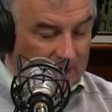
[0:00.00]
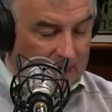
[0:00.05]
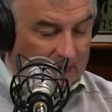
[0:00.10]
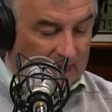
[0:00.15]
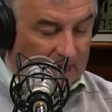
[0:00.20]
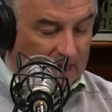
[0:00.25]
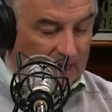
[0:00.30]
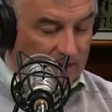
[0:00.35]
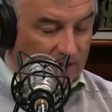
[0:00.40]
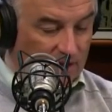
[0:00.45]

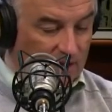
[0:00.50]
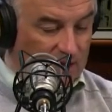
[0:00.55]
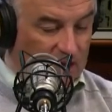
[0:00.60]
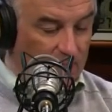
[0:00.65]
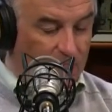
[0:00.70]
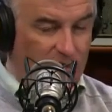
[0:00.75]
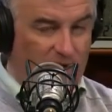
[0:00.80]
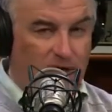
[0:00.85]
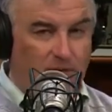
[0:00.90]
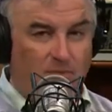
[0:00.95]
And I thought
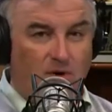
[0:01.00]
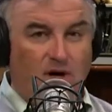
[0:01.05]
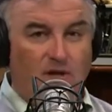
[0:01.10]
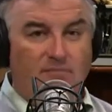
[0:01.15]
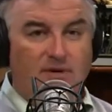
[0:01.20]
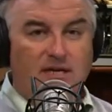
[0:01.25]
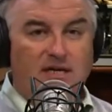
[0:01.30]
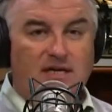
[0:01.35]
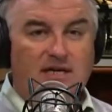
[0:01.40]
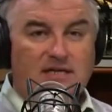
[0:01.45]
I'd bring him on
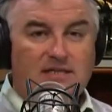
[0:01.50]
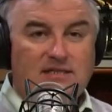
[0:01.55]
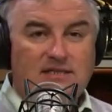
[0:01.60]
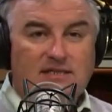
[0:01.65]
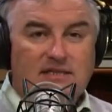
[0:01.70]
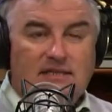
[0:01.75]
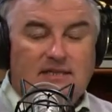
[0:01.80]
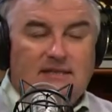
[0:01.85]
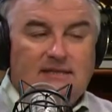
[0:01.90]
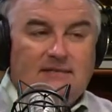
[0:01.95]

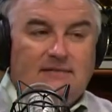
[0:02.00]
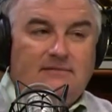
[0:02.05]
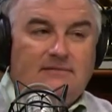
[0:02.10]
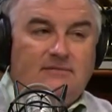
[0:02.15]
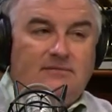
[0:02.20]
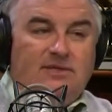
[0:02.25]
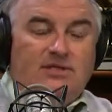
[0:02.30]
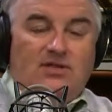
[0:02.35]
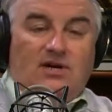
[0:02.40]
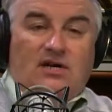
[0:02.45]
because
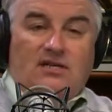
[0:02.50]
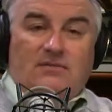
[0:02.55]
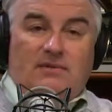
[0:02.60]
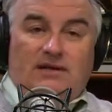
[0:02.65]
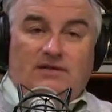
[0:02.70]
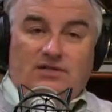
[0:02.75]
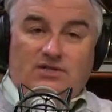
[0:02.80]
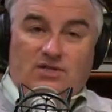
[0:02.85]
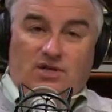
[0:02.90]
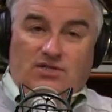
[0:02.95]
we talked
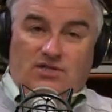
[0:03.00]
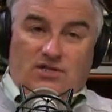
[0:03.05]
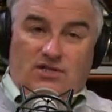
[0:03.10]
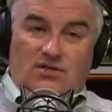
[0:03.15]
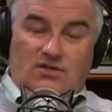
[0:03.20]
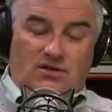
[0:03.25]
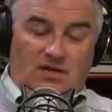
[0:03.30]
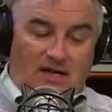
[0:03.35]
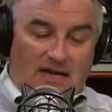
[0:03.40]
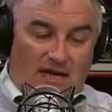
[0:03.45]
about this on
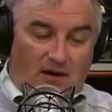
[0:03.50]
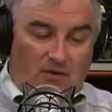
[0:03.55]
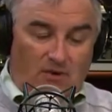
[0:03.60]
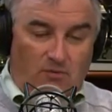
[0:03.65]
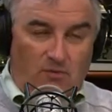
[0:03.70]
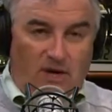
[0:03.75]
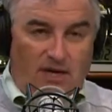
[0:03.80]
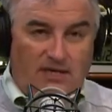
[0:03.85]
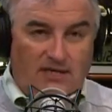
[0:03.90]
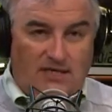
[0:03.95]
Security Now
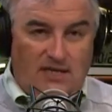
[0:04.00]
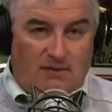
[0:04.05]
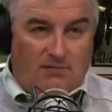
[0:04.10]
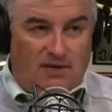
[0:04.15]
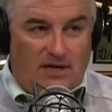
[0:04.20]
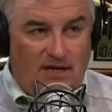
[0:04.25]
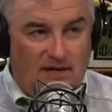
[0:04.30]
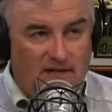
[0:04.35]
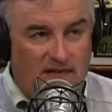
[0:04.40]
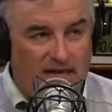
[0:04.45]
on Wednesday,
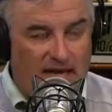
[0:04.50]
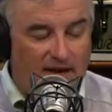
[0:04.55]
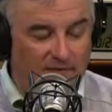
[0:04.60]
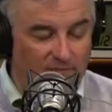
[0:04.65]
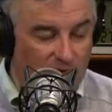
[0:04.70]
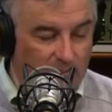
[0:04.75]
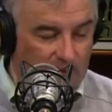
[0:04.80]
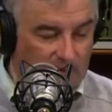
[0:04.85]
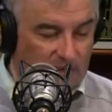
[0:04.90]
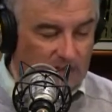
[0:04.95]
but I think
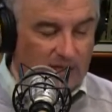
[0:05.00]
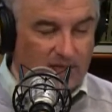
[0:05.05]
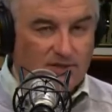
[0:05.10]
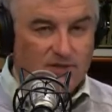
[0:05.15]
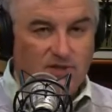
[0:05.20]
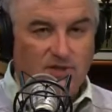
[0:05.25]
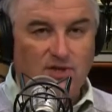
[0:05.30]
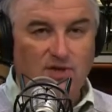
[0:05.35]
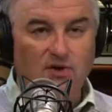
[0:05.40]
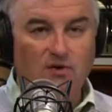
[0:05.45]
everybody needs
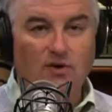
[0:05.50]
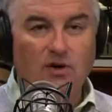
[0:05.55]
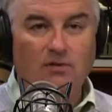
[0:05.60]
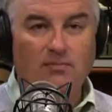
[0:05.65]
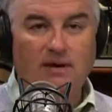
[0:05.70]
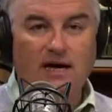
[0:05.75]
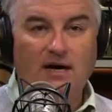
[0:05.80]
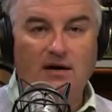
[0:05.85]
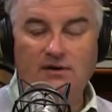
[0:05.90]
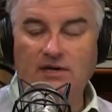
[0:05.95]
to know
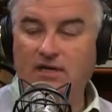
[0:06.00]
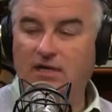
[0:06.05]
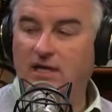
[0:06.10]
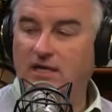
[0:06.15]
about it.